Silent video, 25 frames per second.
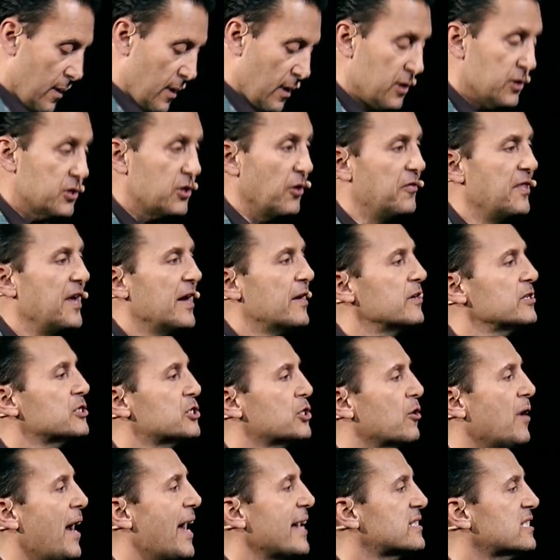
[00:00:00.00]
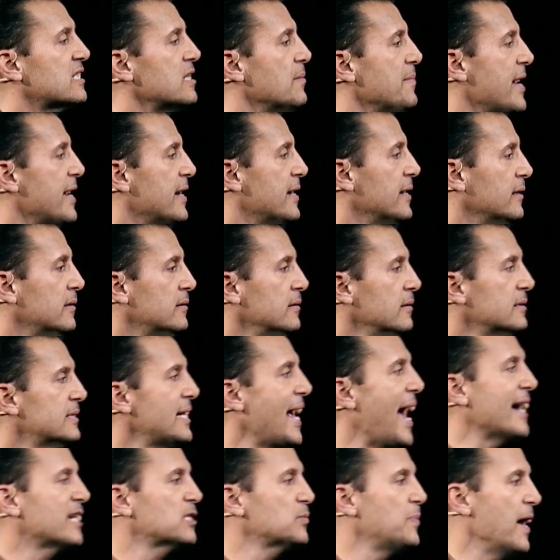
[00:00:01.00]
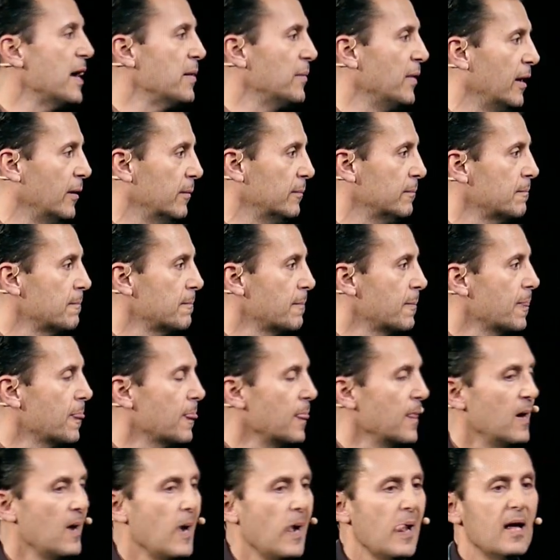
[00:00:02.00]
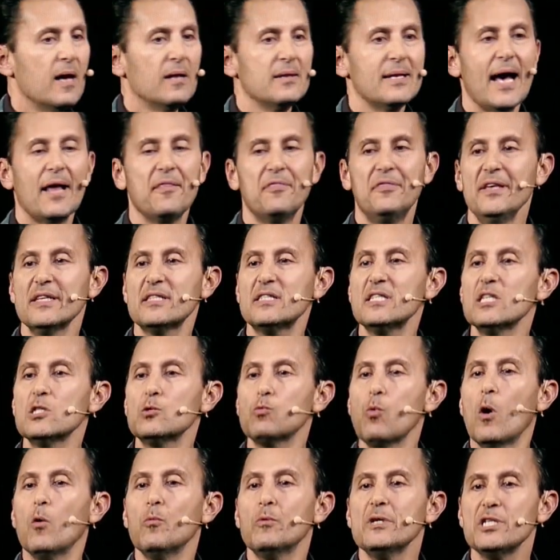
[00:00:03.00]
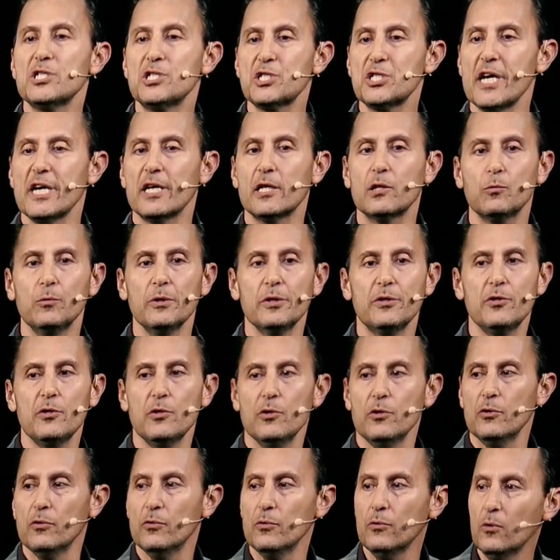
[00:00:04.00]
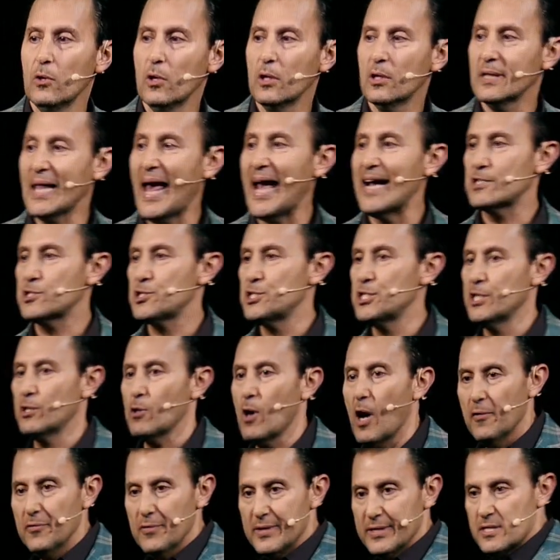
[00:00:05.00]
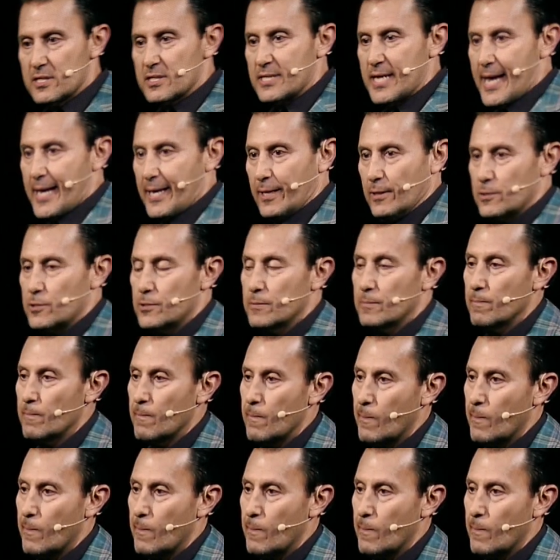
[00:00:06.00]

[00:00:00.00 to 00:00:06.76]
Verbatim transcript: So there's your estimated tax payment. Now this is what we shared with you last year on this stage.